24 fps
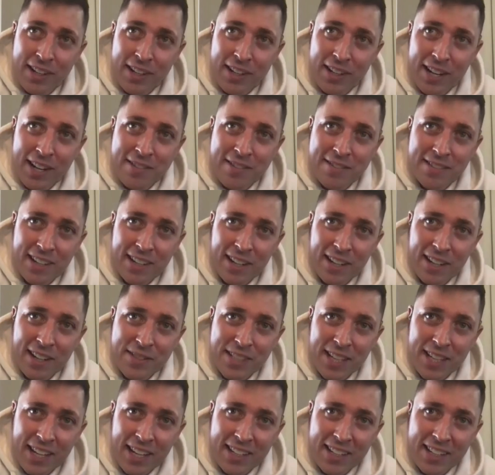Now I have to
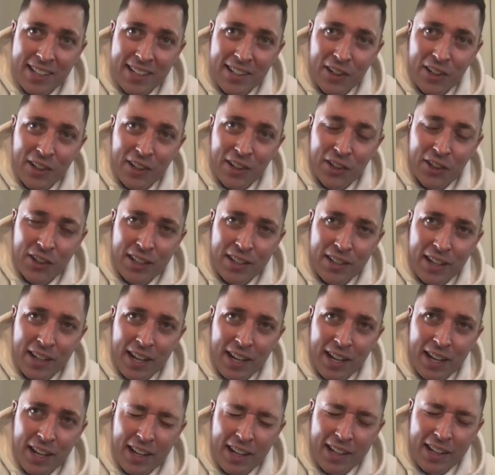say. Other than
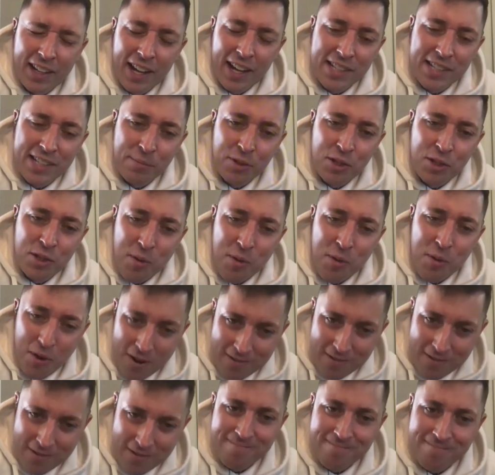that, I can't say much more.